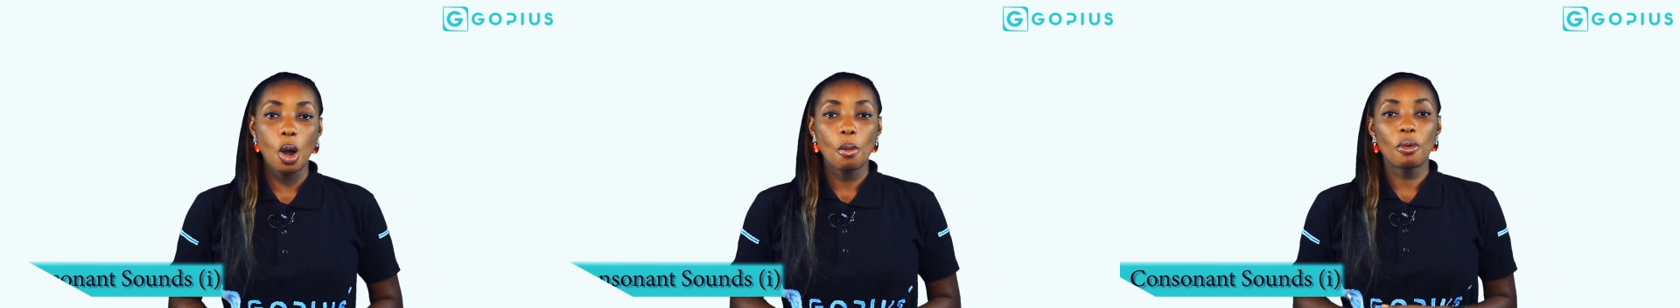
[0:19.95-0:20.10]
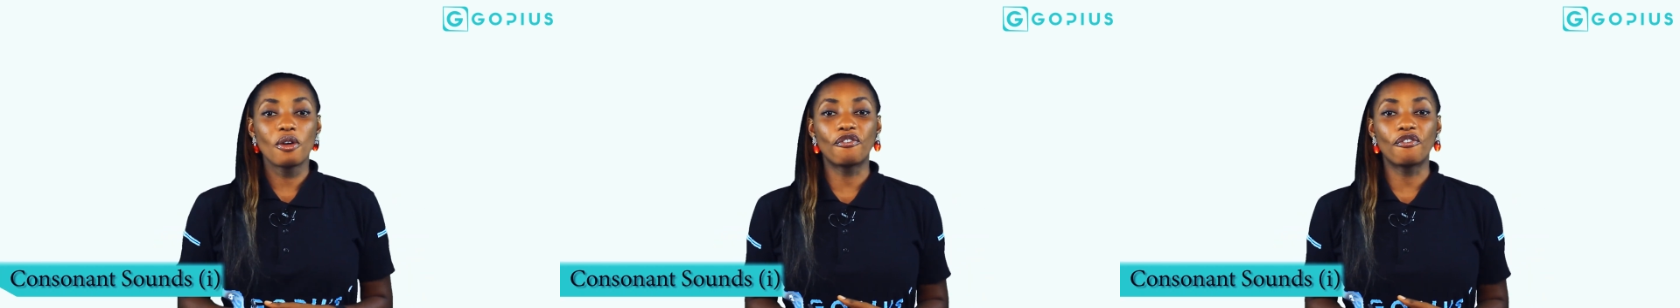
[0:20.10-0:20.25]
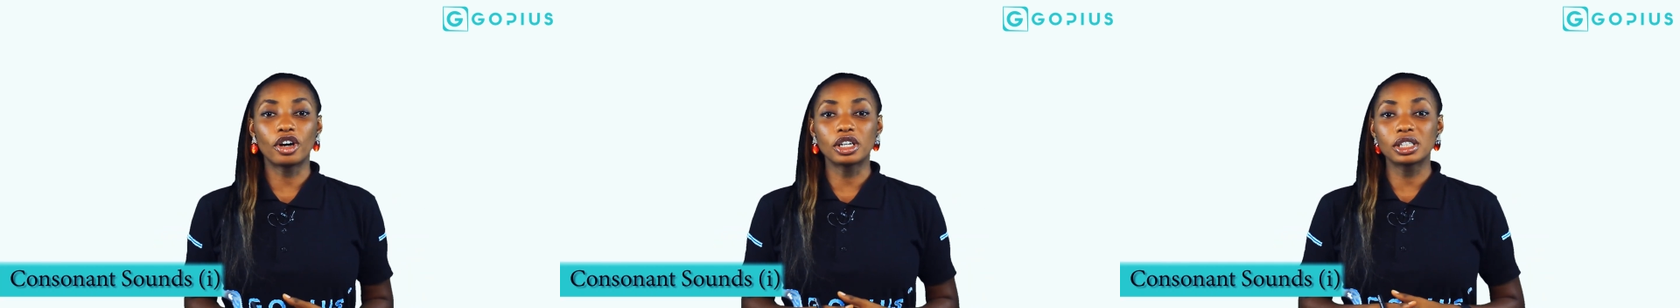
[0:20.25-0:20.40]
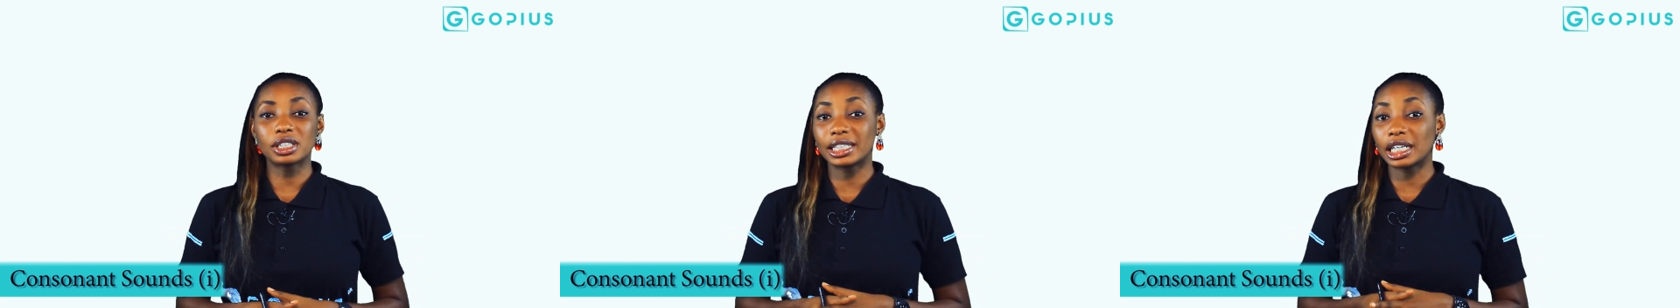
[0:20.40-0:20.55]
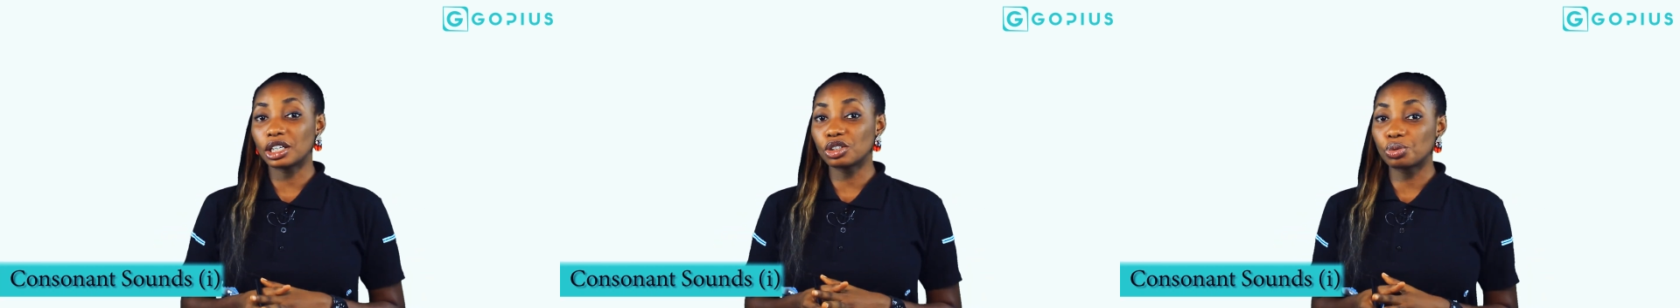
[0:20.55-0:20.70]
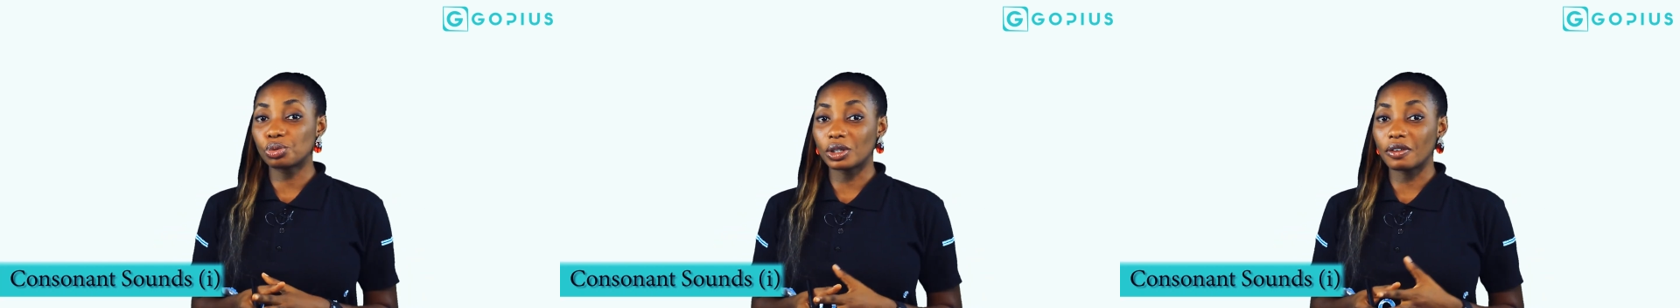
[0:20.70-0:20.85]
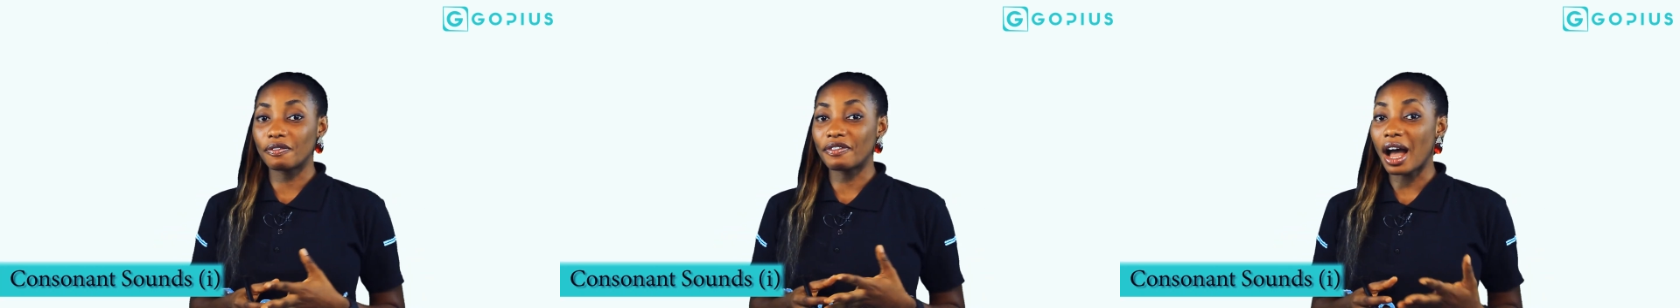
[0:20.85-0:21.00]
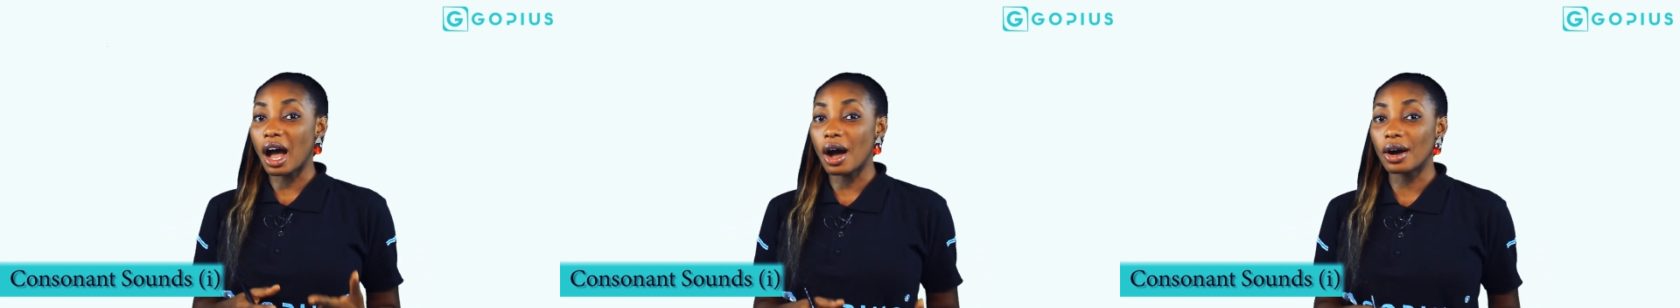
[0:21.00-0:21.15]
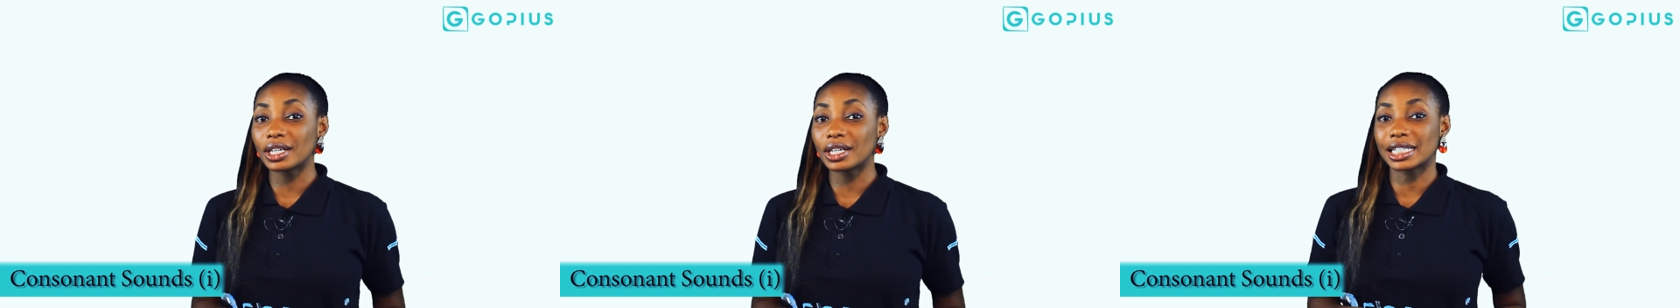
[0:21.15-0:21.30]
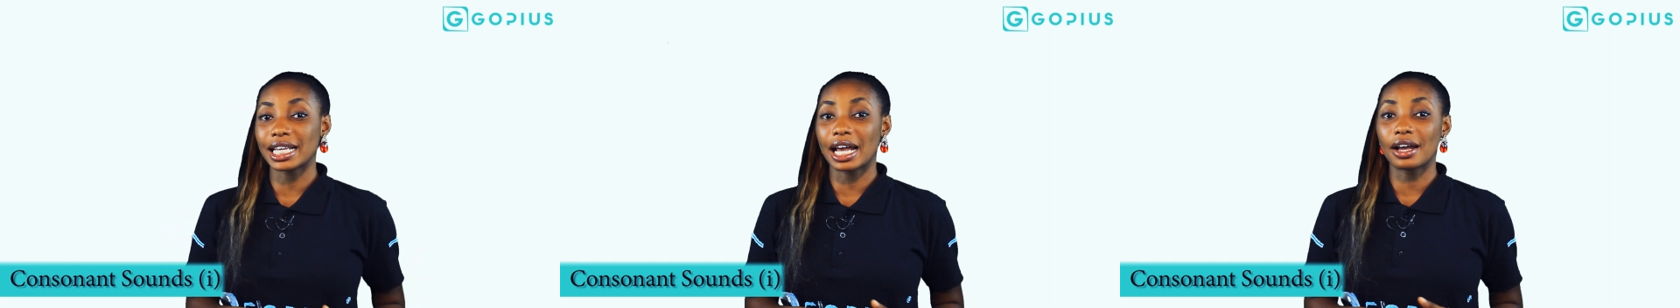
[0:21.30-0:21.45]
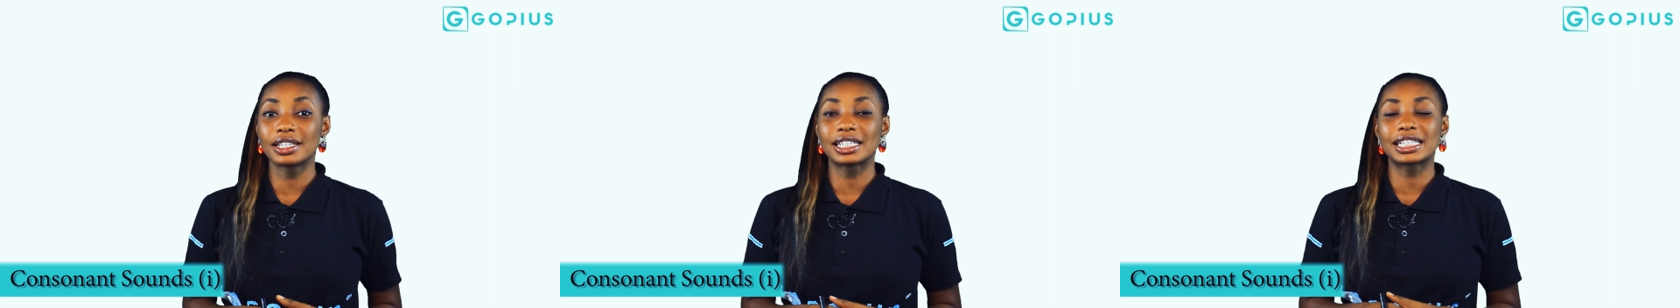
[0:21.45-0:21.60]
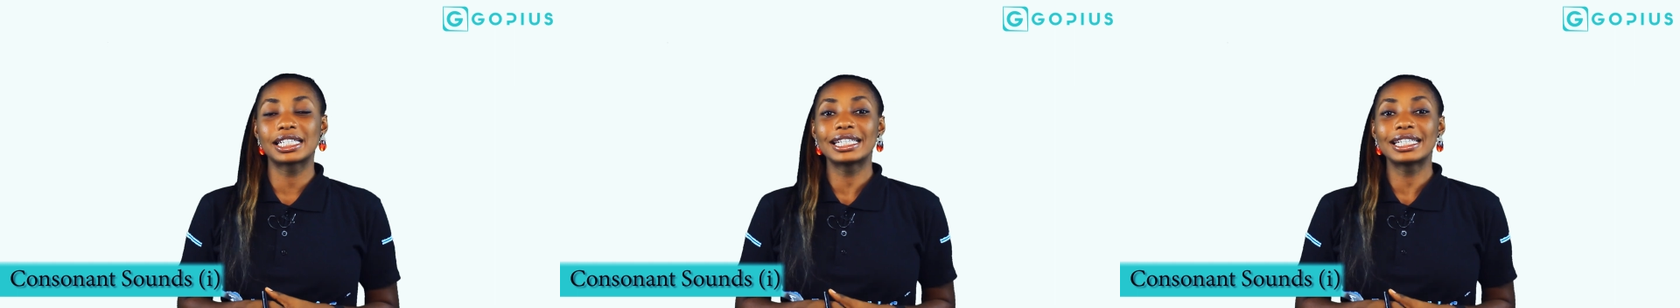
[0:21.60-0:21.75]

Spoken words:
We first dealt with the vowel sounds.